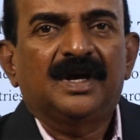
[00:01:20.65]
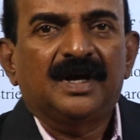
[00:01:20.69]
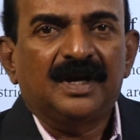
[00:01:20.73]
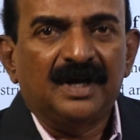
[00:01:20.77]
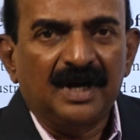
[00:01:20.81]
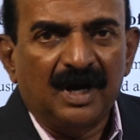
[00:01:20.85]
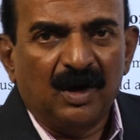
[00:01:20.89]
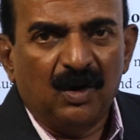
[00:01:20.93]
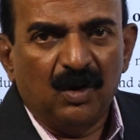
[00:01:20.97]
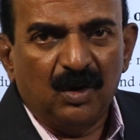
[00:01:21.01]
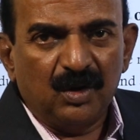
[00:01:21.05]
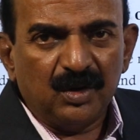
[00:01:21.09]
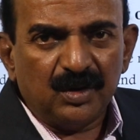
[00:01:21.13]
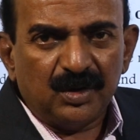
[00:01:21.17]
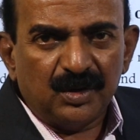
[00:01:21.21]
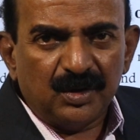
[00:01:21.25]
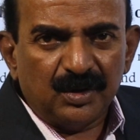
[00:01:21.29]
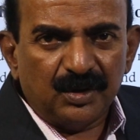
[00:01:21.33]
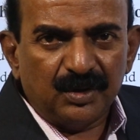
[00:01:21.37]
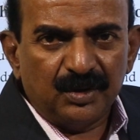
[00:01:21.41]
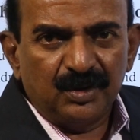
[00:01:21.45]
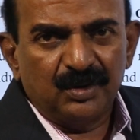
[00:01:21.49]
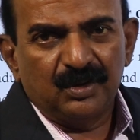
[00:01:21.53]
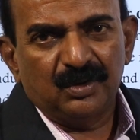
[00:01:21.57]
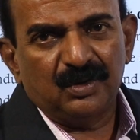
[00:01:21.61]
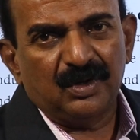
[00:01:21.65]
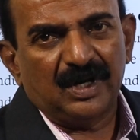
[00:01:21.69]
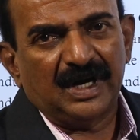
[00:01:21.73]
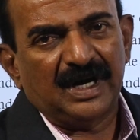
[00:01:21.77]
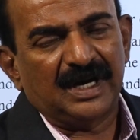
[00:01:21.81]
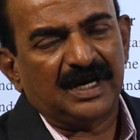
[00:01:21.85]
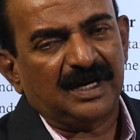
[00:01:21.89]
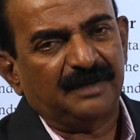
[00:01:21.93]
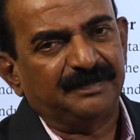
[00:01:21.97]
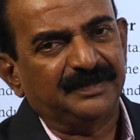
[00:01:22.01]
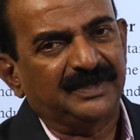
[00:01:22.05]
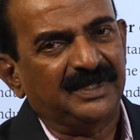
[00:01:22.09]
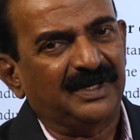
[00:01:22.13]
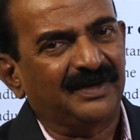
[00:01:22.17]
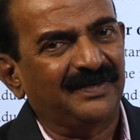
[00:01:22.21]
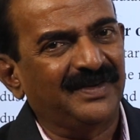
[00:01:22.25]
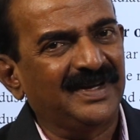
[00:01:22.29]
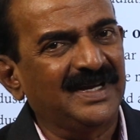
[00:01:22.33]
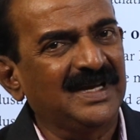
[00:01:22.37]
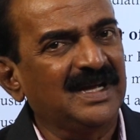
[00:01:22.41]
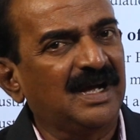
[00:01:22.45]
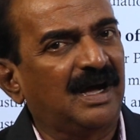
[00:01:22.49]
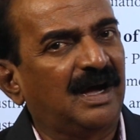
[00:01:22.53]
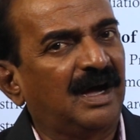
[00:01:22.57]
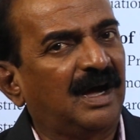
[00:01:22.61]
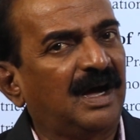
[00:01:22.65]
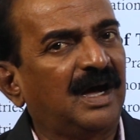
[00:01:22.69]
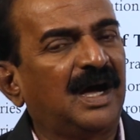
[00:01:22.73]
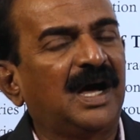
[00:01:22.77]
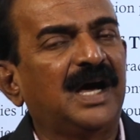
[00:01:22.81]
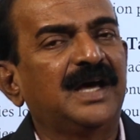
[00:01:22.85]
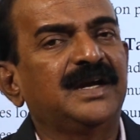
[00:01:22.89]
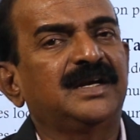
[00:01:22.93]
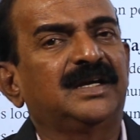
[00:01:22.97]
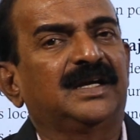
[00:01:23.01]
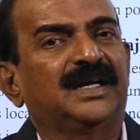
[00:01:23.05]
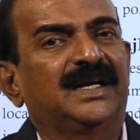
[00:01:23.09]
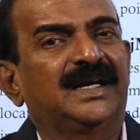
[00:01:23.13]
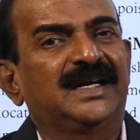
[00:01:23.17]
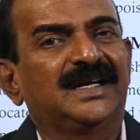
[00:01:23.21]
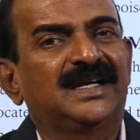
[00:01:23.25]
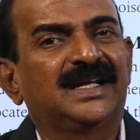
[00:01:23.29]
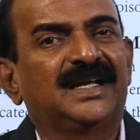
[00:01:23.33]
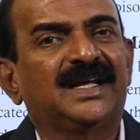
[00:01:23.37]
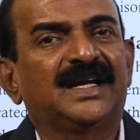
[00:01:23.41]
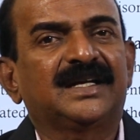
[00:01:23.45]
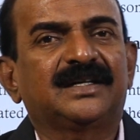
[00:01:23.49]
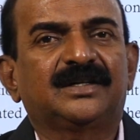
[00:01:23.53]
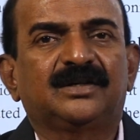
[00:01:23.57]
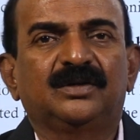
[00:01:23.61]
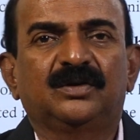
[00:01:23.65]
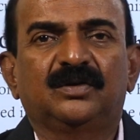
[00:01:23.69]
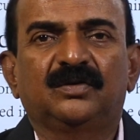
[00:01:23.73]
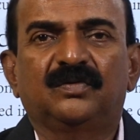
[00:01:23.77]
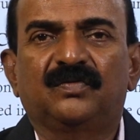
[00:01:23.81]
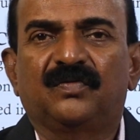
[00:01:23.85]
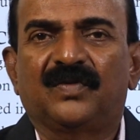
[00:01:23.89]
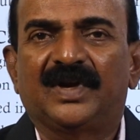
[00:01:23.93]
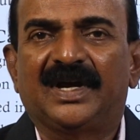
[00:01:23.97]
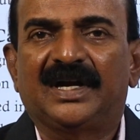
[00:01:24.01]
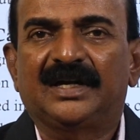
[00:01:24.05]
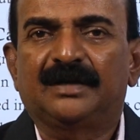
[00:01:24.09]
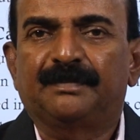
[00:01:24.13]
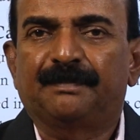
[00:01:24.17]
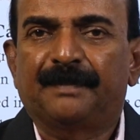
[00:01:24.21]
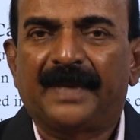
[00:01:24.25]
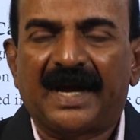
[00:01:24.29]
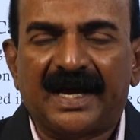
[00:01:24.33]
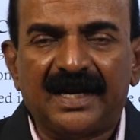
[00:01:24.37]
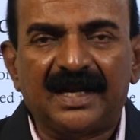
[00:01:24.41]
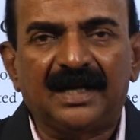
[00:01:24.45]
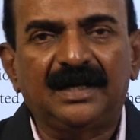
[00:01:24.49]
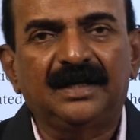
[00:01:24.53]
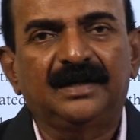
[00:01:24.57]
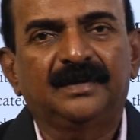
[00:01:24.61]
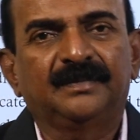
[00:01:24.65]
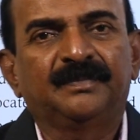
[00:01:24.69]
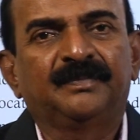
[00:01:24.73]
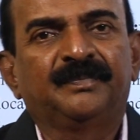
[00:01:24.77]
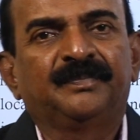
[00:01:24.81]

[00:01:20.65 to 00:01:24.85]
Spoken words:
Now you are observing on interactive flat panel